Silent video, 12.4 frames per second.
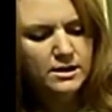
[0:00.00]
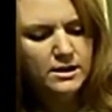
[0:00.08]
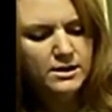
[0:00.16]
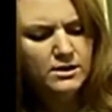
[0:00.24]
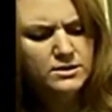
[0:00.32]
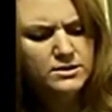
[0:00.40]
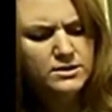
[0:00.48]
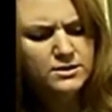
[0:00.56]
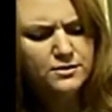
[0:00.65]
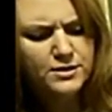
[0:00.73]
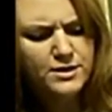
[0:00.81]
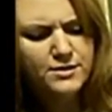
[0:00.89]
And also the
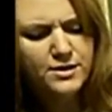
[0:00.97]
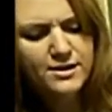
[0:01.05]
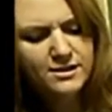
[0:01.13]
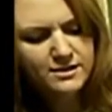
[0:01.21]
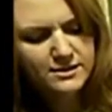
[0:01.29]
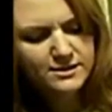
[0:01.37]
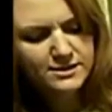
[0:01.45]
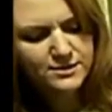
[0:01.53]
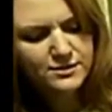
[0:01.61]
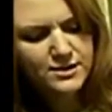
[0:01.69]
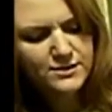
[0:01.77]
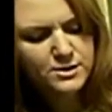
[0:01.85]

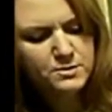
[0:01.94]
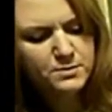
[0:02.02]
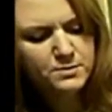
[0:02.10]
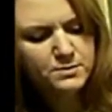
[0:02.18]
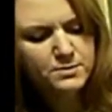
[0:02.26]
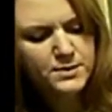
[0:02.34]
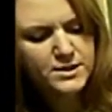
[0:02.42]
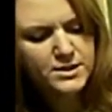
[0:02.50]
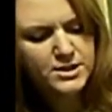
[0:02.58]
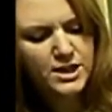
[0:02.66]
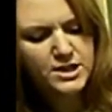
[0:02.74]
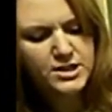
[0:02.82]
flavor's been
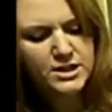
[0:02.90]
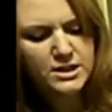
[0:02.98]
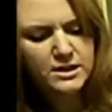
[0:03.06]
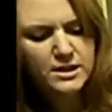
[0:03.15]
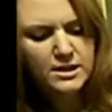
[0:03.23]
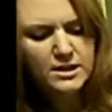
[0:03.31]
changing.